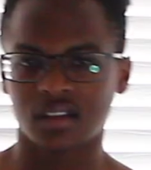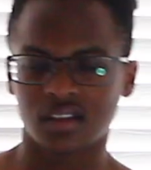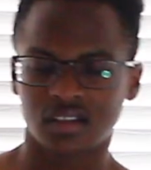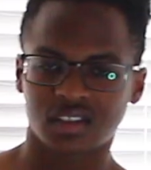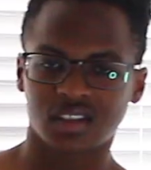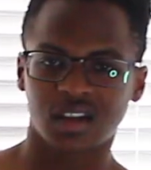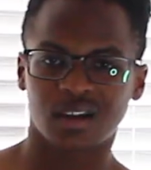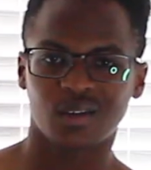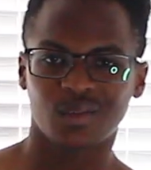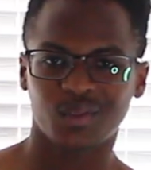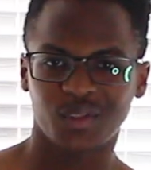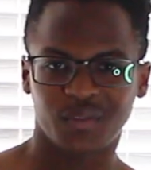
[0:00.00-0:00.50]

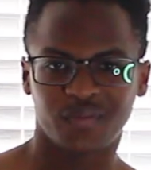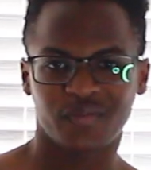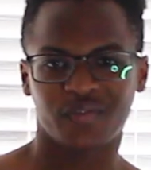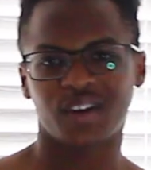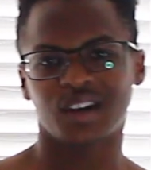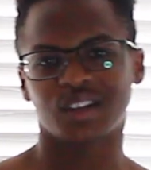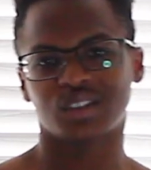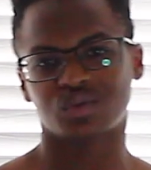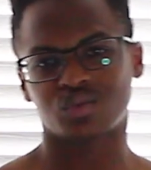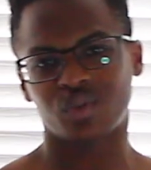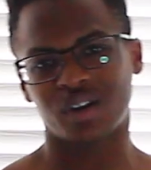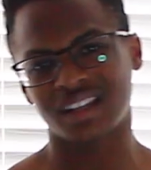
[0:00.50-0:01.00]
So the
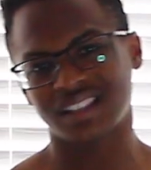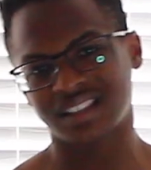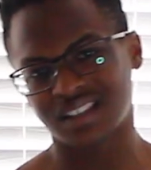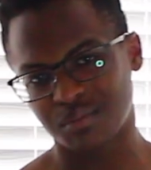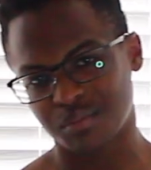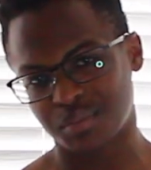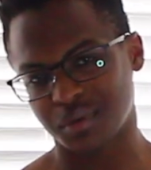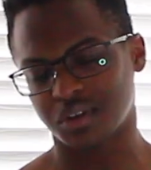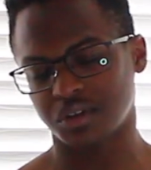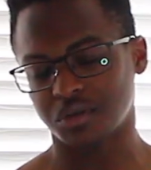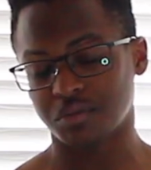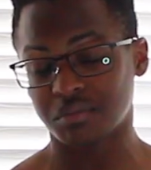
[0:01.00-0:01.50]
first way to
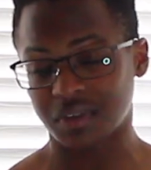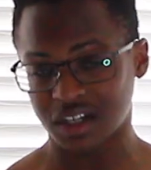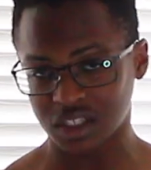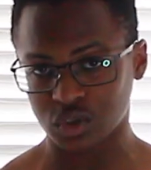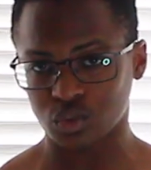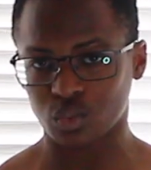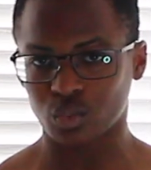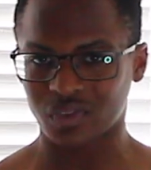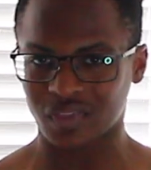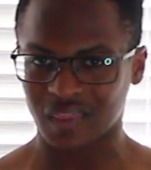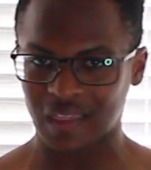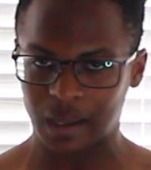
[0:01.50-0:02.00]
build
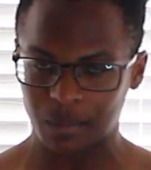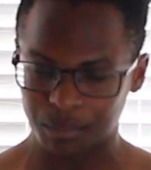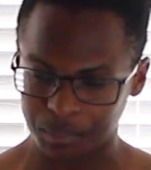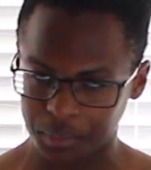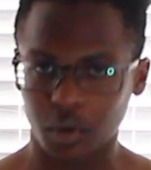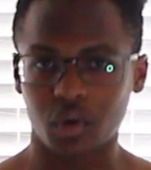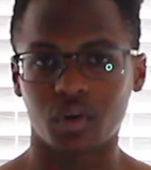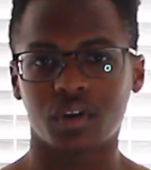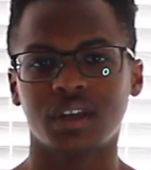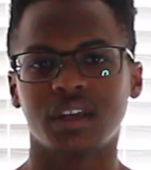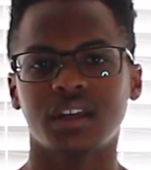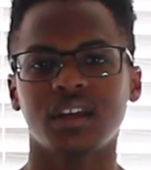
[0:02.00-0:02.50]
muscle without
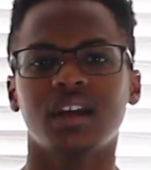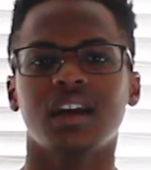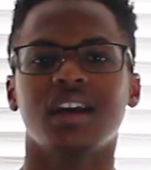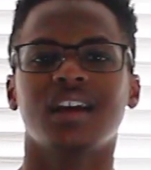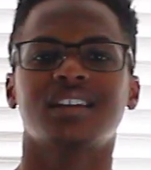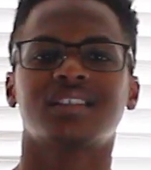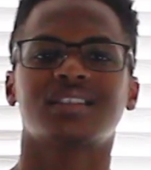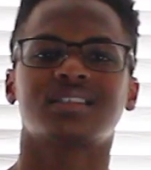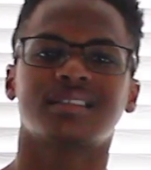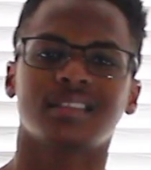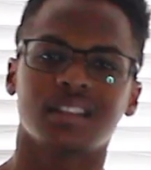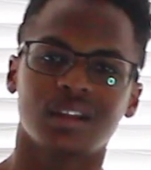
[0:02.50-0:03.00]
bulking
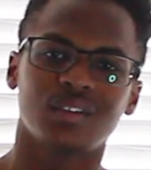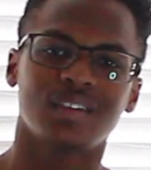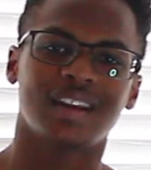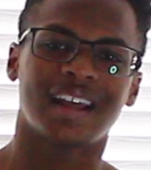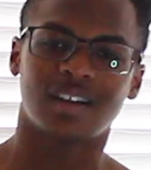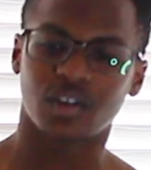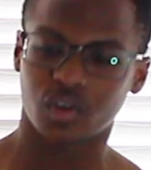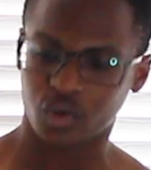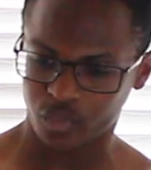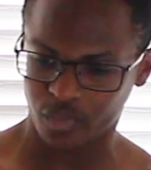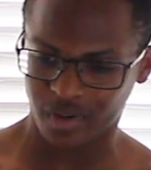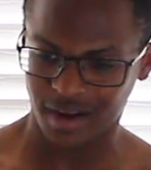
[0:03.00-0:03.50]
is slow
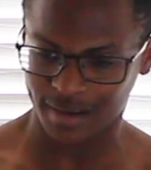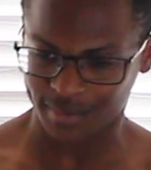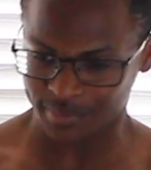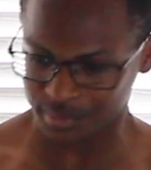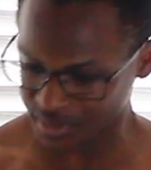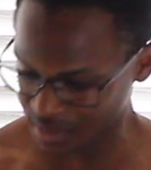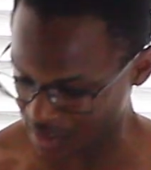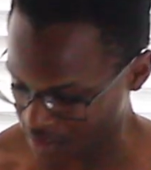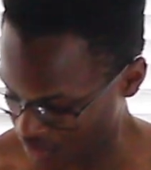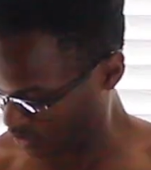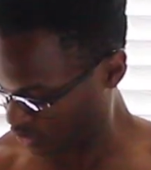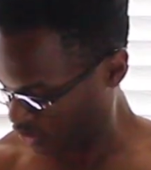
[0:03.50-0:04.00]
down your reps.